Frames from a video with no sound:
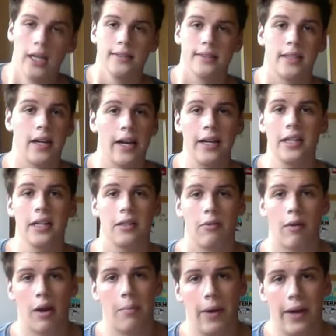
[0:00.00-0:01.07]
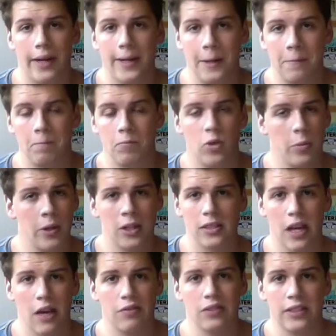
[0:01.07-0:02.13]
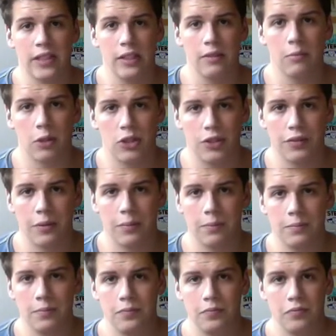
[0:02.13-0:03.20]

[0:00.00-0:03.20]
Then Aina, the right back, to be honest, I haven't seen much of him